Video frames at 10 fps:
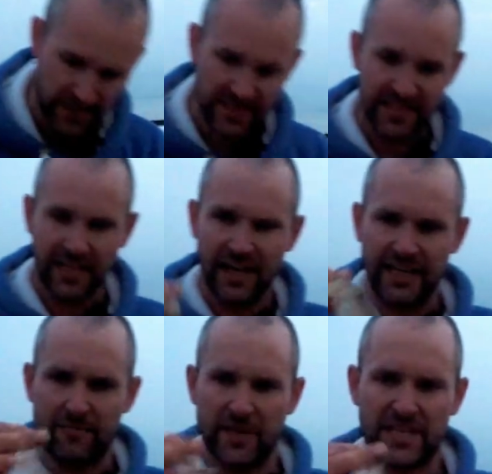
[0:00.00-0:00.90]
to be a
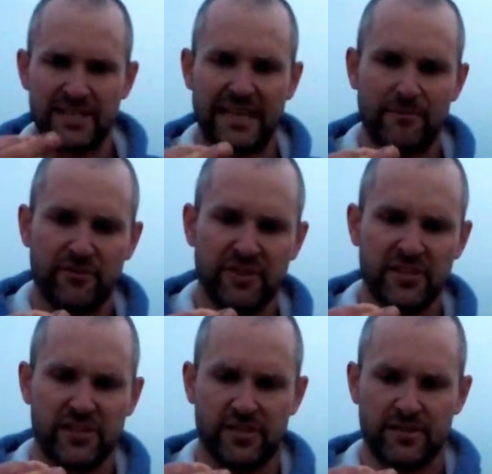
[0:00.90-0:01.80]
slightly better stamp of
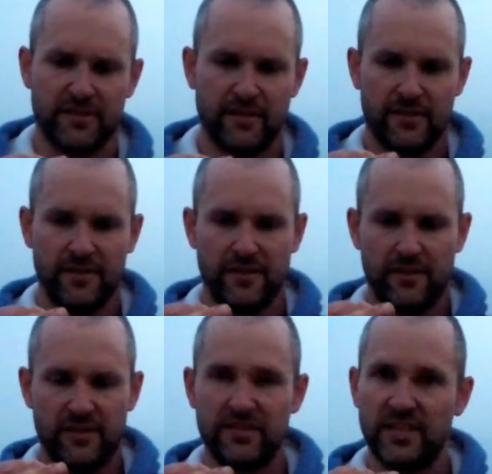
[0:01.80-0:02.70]
fish
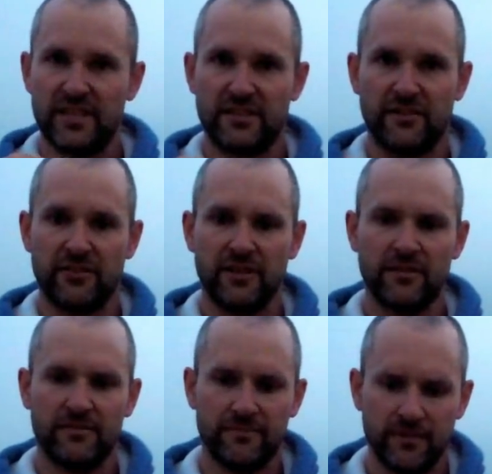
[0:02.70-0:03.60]
this year so far.
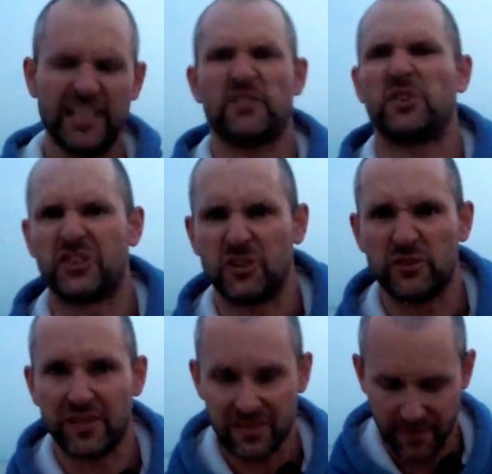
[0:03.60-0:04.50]
I know it's not a
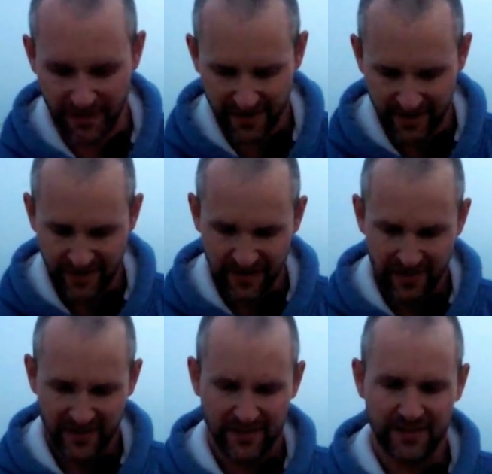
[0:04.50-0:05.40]
huge fish, but
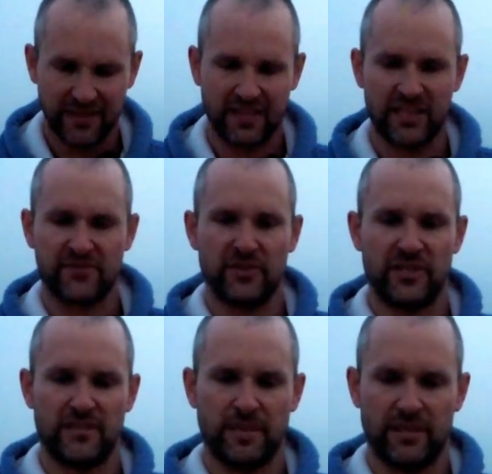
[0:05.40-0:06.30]
And the last few
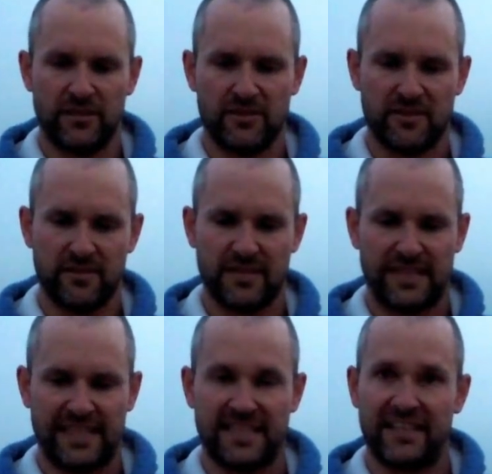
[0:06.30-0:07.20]
years have been those
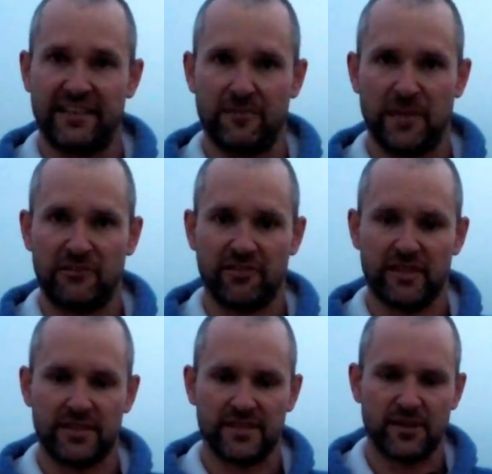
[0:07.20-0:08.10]
tiny, tiny little micro
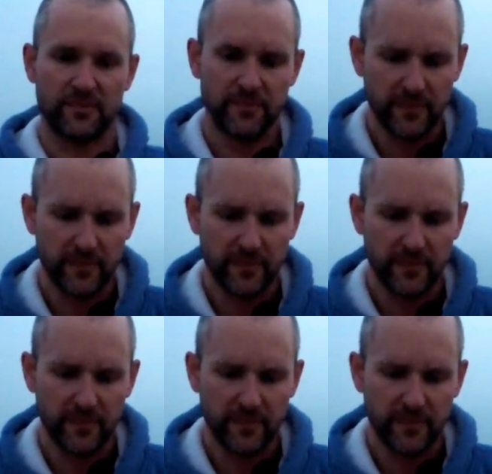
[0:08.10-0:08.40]
things, so